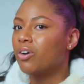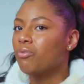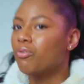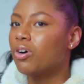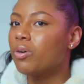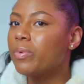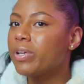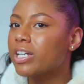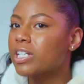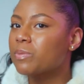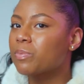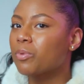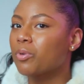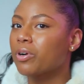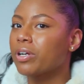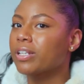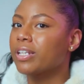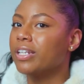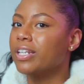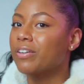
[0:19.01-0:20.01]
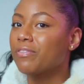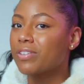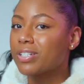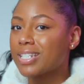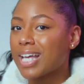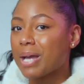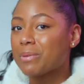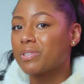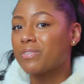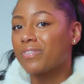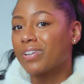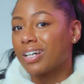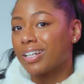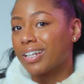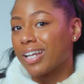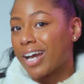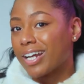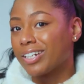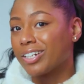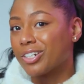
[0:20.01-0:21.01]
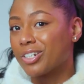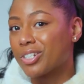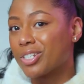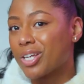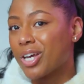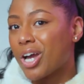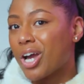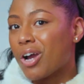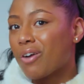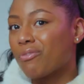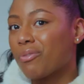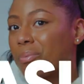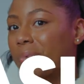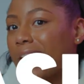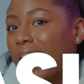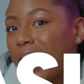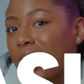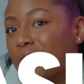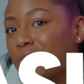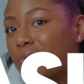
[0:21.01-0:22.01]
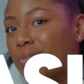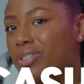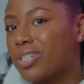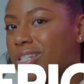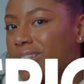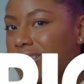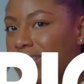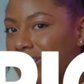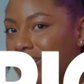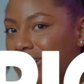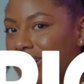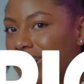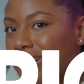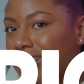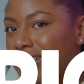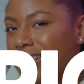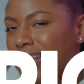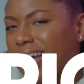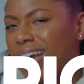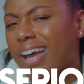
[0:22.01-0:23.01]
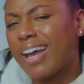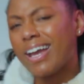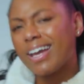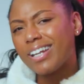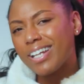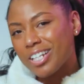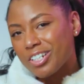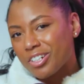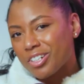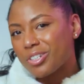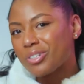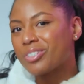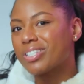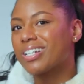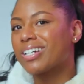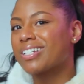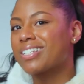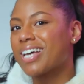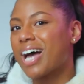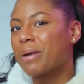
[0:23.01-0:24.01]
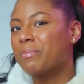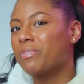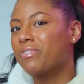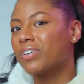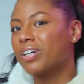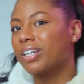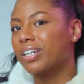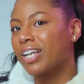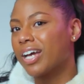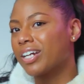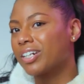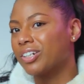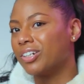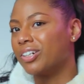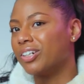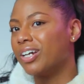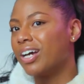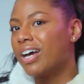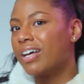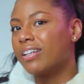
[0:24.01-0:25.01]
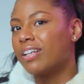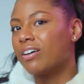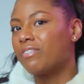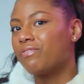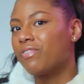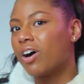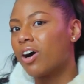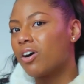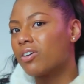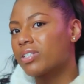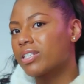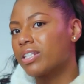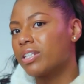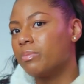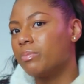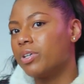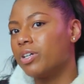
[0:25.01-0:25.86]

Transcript: We'll be exploring the different types of collectors, from casual to serious, and introducing a type of collector that falls in the